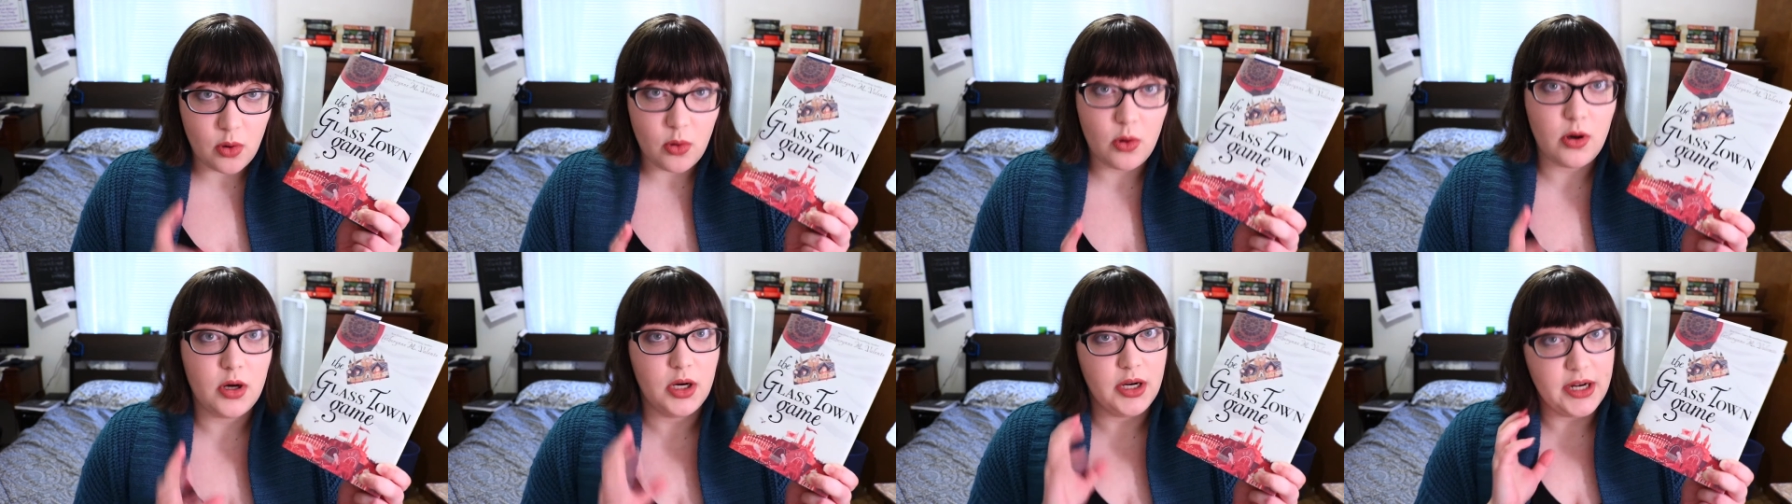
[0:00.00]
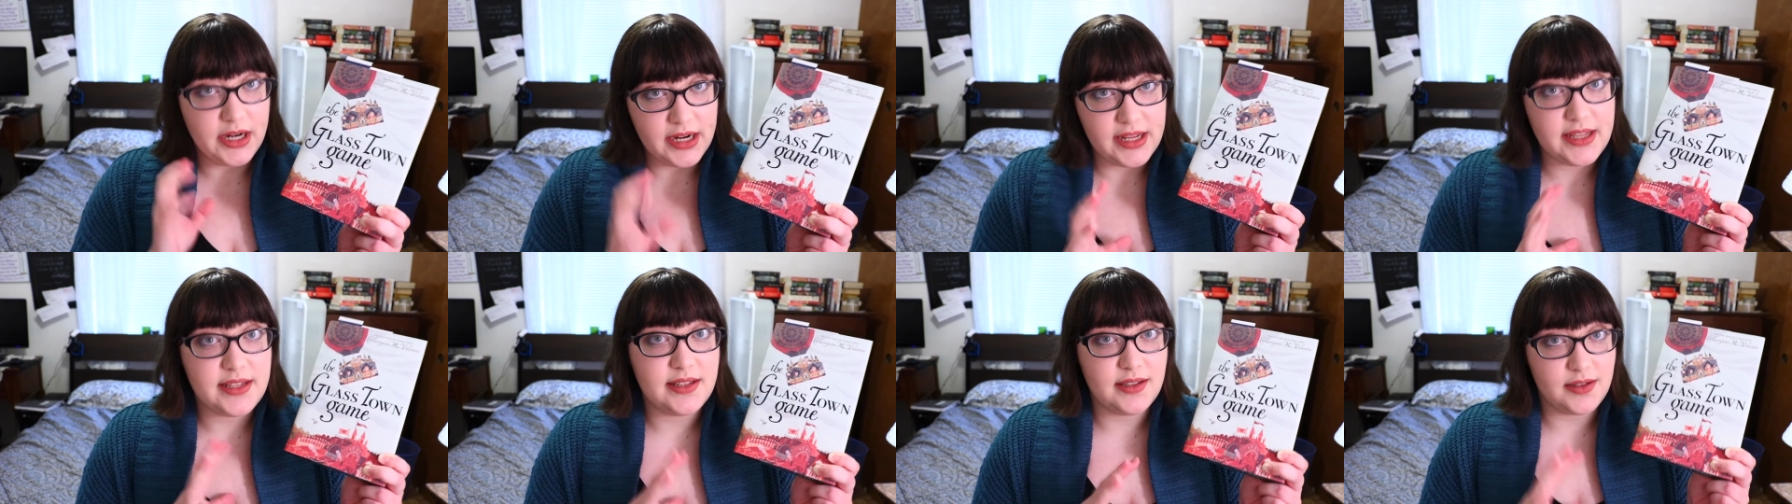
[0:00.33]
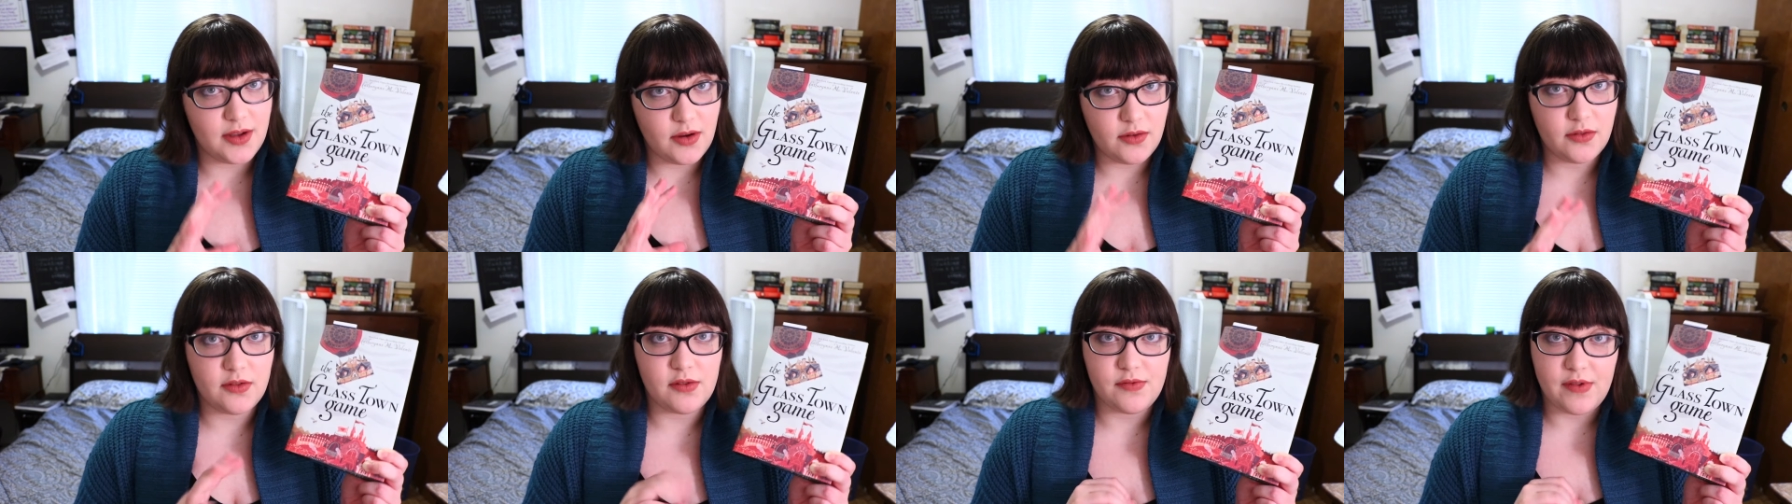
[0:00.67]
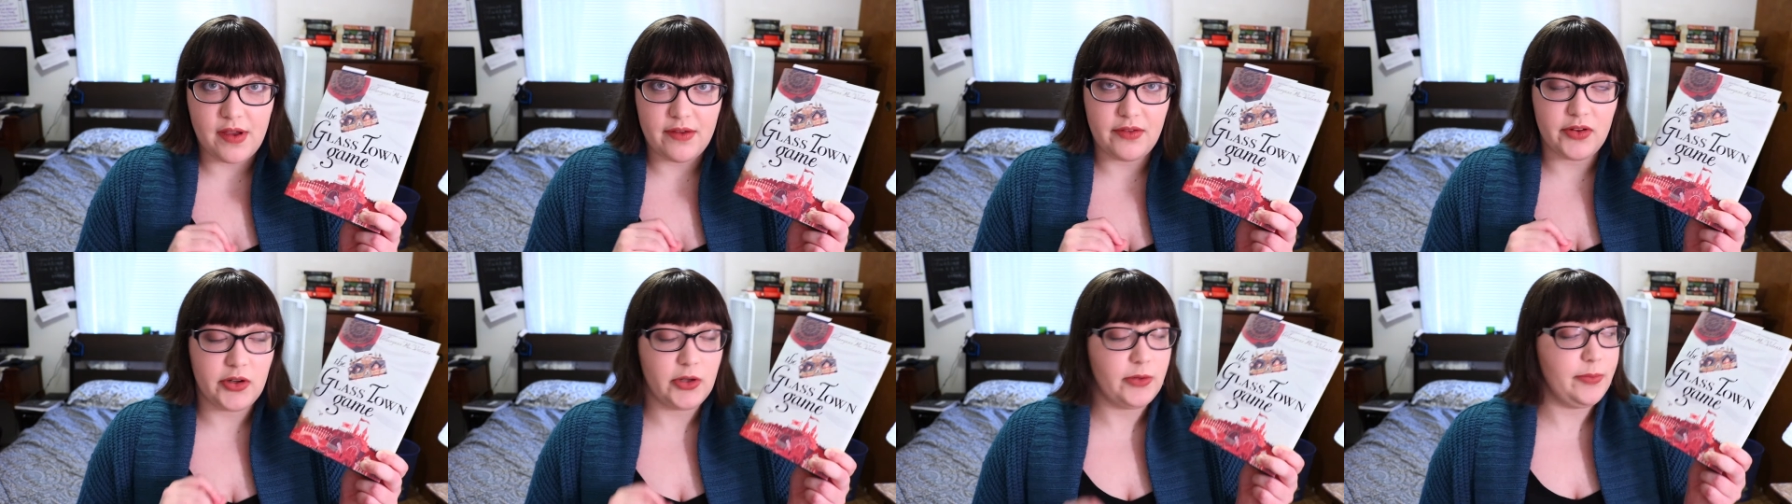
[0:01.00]
or it is over
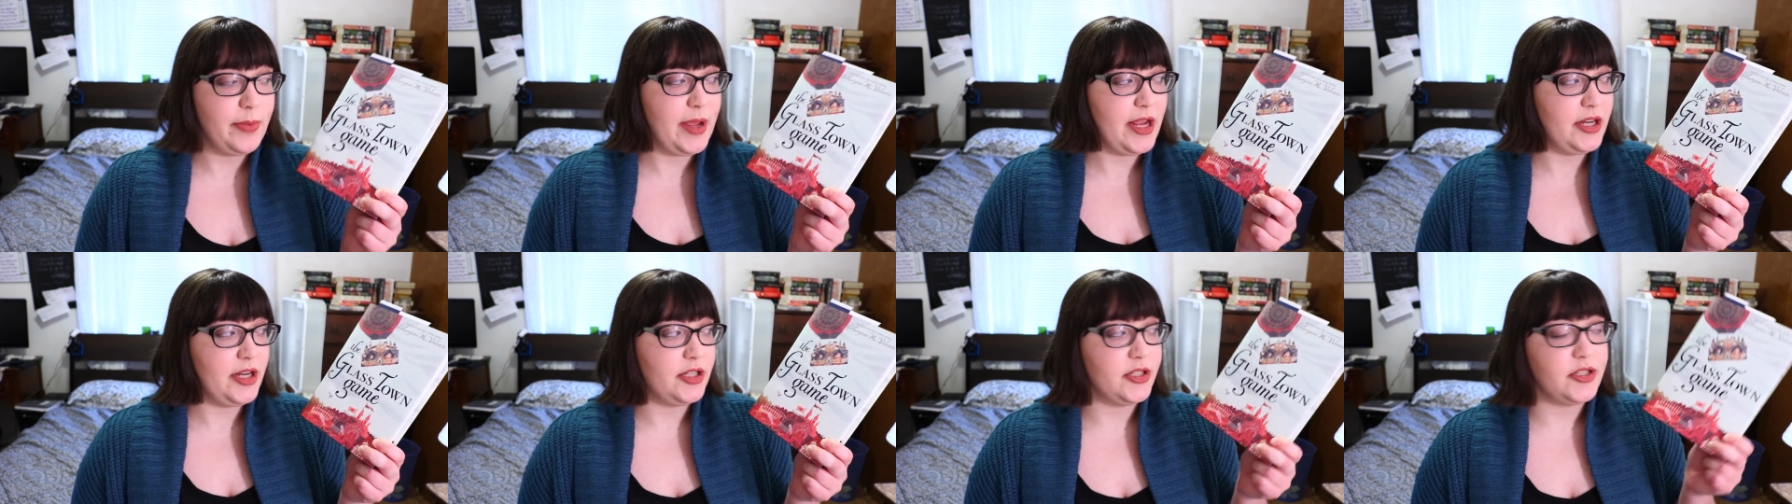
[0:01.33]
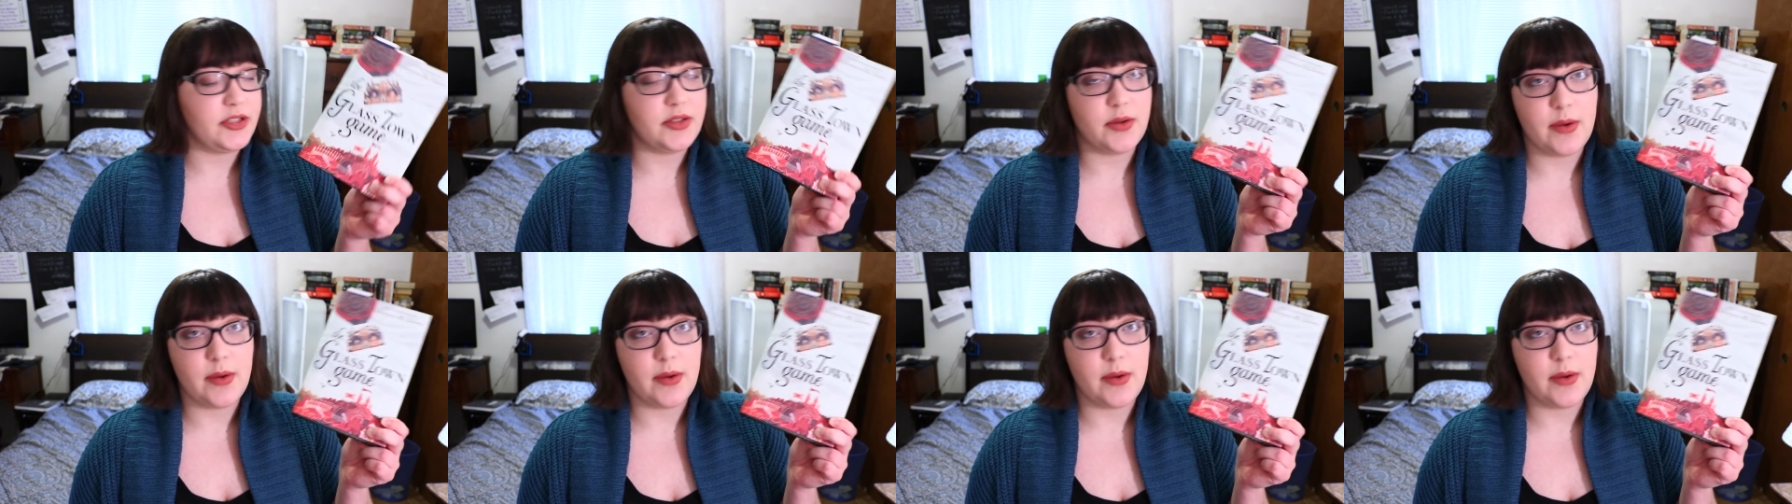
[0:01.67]
five hundred pages,